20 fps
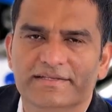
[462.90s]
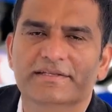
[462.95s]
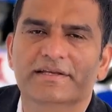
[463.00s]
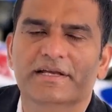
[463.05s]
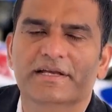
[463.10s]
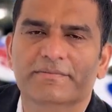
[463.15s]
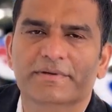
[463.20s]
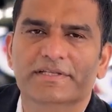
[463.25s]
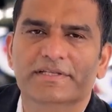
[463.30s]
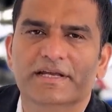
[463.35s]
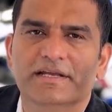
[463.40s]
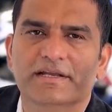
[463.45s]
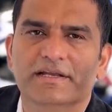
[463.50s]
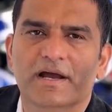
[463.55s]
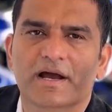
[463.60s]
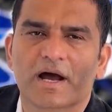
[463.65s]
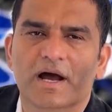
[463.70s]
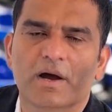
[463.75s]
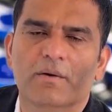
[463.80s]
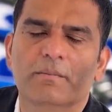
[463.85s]
revisit
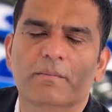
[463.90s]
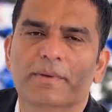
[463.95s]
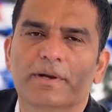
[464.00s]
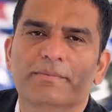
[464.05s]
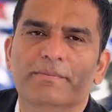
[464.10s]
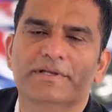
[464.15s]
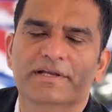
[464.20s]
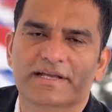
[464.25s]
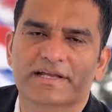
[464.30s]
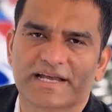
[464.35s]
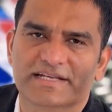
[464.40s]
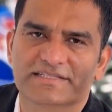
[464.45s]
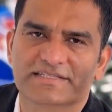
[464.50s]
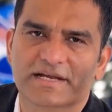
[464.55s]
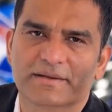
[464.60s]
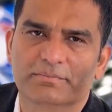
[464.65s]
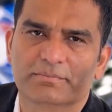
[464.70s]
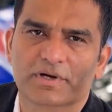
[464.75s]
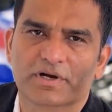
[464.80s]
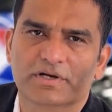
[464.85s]
our Pepsi
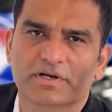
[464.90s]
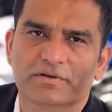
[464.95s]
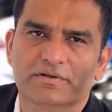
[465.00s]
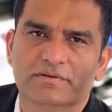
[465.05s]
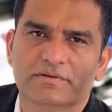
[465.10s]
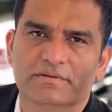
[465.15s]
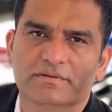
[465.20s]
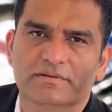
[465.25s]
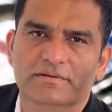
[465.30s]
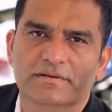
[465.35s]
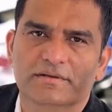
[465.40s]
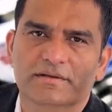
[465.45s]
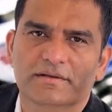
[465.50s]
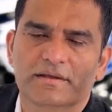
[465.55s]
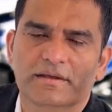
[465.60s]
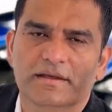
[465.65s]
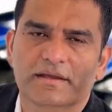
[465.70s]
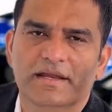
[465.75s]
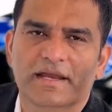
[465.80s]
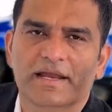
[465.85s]
example.
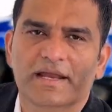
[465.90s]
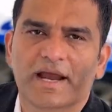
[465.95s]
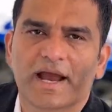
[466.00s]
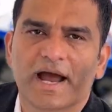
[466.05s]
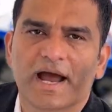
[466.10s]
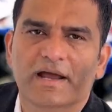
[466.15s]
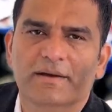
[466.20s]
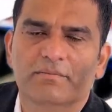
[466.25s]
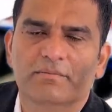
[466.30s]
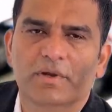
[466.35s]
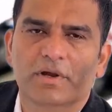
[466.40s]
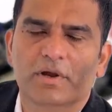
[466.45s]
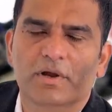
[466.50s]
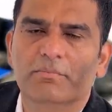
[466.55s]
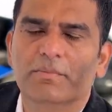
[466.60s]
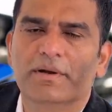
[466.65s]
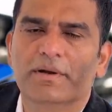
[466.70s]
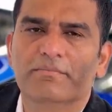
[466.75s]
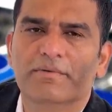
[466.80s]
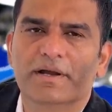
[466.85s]
In a high
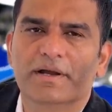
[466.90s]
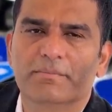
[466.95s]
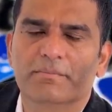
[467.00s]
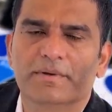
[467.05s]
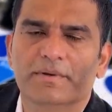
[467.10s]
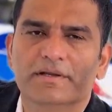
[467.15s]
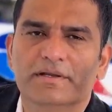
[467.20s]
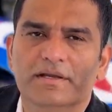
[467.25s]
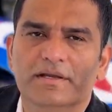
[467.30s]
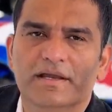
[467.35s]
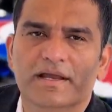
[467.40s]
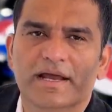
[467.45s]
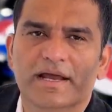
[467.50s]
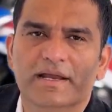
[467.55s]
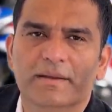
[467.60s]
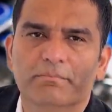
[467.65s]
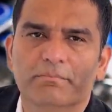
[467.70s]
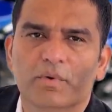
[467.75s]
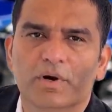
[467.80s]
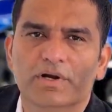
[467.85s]
volume environment
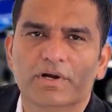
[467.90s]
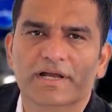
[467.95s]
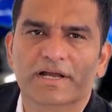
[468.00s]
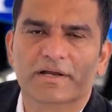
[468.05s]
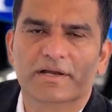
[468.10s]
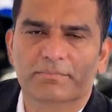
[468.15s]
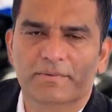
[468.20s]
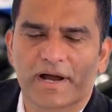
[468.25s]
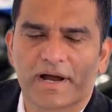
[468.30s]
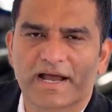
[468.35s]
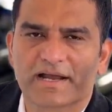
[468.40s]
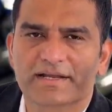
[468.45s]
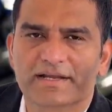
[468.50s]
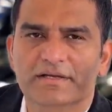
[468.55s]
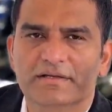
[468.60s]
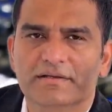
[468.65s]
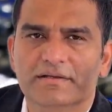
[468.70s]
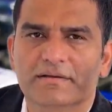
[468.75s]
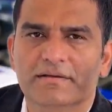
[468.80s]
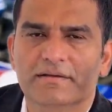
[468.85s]
like a bottling
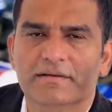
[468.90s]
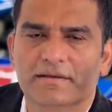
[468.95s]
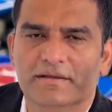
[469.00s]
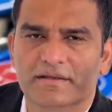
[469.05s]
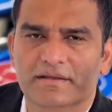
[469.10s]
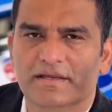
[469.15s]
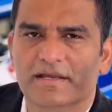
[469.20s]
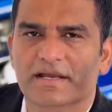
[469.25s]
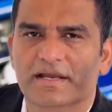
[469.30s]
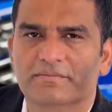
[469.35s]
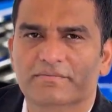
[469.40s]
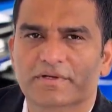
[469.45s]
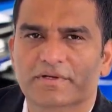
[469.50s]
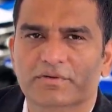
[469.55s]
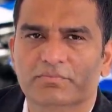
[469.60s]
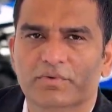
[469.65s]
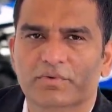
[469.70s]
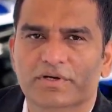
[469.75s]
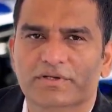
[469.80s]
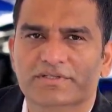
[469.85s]
plant,
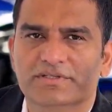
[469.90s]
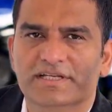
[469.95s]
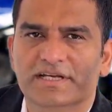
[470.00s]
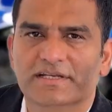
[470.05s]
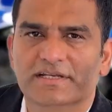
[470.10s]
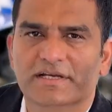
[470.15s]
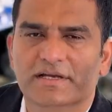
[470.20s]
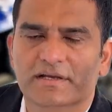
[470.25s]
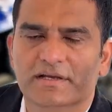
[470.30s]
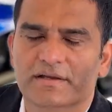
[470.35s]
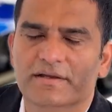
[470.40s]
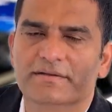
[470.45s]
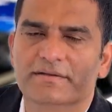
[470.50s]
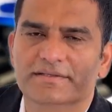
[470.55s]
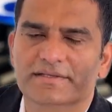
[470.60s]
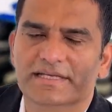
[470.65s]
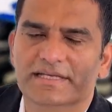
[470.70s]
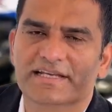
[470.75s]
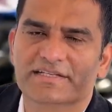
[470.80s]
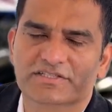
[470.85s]
every work center
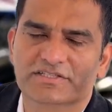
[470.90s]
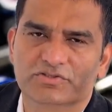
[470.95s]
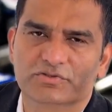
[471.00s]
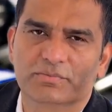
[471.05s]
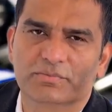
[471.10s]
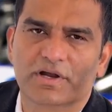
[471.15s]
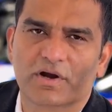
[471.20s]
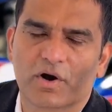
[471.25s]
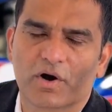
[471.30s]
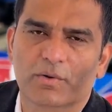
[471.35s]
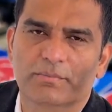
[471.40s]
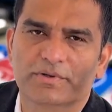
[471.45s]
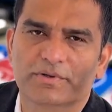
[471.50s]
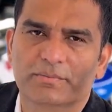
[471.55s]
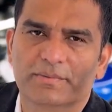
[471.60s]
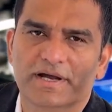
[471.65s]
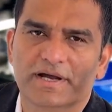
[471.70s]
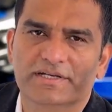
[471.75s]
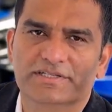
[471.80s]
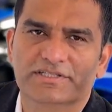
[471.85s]
needs to be
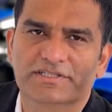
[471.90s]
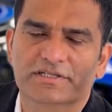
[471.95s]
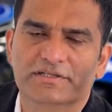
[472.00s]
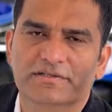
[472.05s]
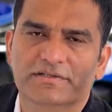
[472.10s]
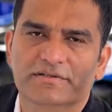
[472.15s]
optimized.